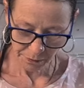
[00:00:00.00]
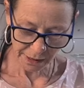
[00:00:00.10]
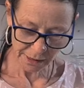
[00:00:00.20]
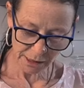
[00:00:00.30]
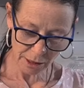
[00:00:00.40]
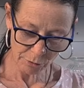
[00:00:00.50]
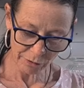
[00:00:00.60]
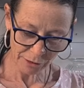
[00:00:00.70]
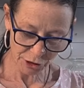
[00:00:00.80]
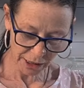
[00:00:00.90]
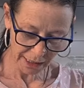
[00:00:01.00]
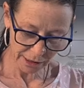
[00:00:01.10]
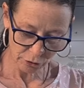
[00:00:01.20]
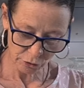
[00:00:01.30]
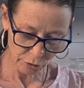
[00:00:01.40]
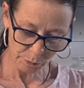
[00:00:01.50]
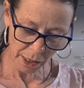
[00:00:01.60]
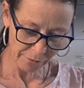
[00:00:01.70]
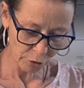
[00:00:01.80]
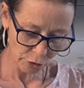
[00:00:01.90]
things to go around your ankles, but
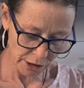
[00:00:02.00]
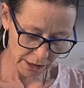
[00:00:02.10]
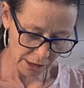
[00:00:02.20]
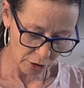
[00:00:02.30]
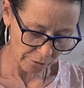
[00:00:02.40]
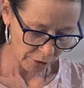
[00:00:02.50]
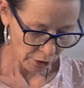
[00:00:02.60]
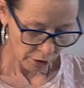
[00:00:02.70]
I've cut it off.